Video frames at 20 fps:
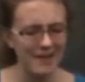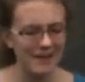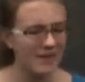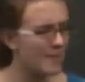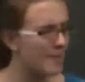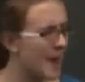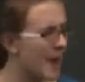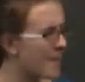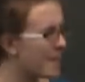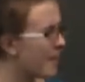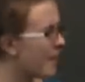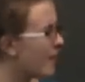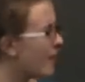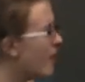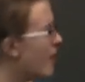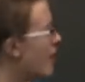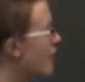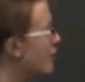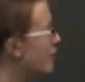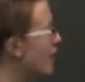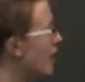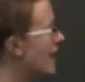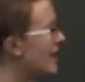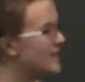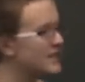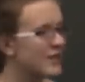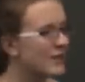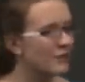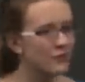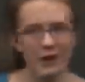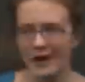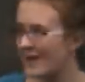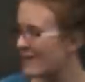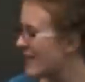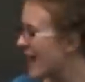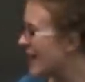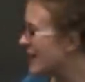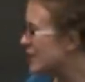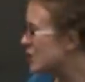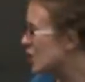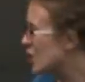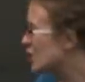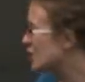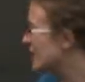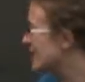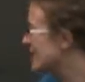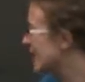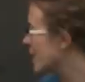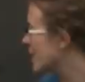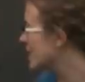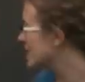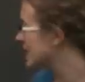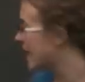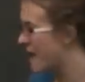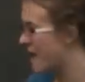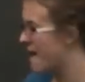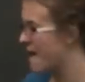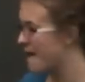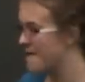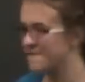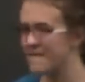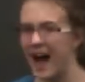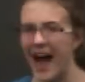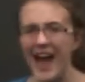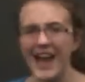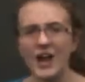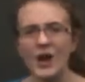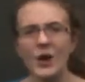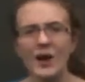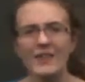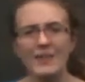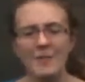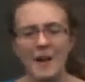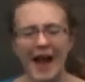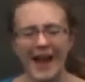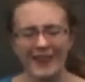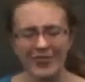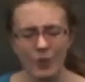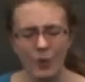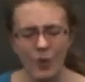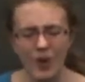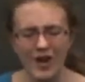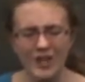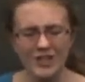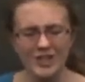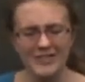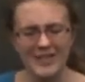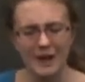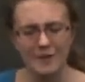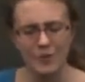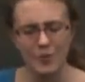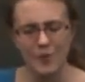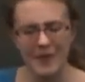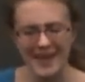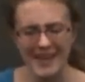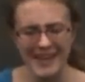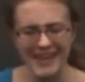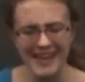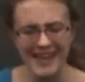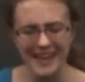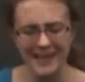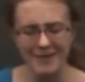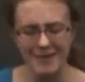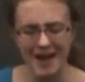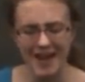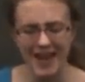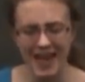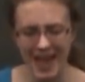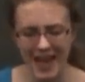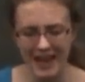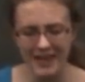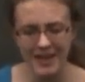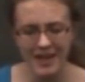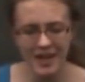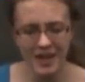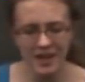and the people flooded to the front of that church like there was a fire in the back, and the words just kept repeating in my head,